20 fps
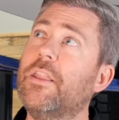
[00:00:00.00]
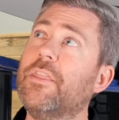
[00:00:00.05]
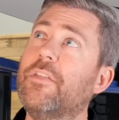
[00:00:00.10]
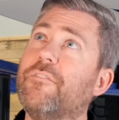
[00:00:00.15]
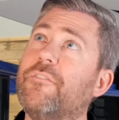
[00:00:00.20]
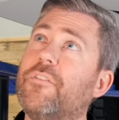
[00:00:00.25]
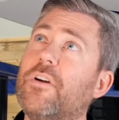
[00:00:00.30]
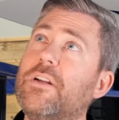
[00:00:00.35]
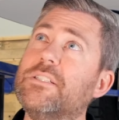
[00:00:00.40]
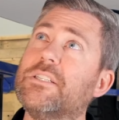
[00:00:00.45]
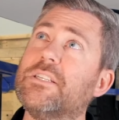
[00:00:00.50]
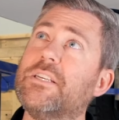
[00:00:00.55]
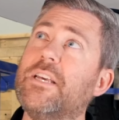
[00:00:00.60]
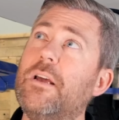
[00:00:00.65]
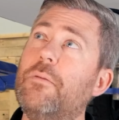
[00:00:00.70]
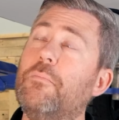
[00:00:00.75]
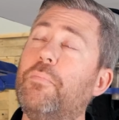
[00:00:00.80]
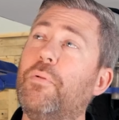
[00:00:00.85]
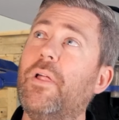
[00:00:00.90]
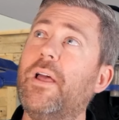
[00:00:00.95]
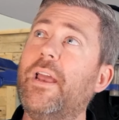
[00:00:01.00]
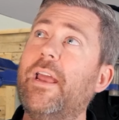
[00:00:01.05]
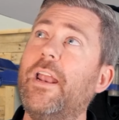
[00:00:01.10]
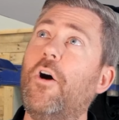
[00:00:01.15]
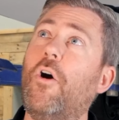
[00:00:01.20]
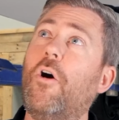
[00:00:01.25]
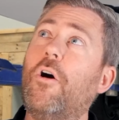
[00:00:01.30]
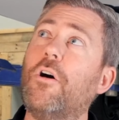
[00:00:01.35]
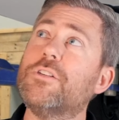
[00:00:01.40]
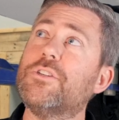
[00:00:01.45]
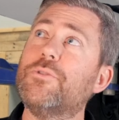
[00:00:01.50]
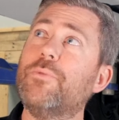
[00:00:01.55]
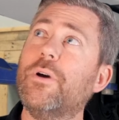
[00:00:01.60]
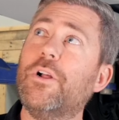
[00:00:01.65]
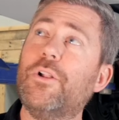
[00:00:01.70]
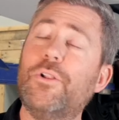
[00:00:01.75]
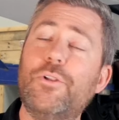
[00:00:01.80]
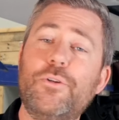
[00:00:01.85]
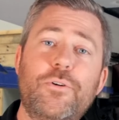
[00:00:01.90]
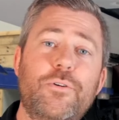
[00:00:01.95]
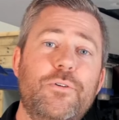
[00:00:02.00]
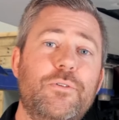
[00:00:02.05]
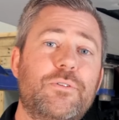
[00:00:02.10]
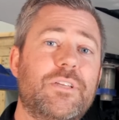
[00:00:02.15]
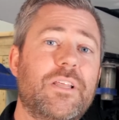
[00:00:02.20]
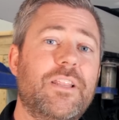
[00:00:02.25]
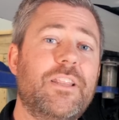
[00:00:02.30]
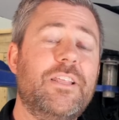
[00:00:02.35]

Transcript: The front skid plate also includes